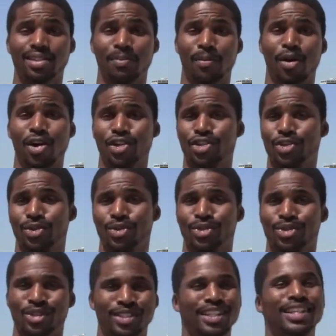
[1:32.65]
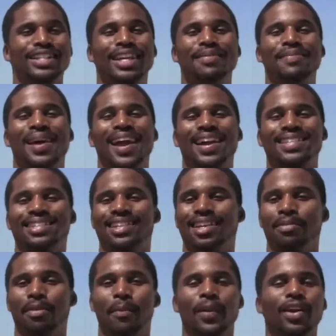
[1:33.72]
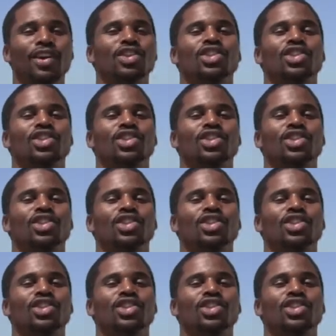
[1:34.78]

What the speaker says: to Marshalls or TJ Maxx and get him a pair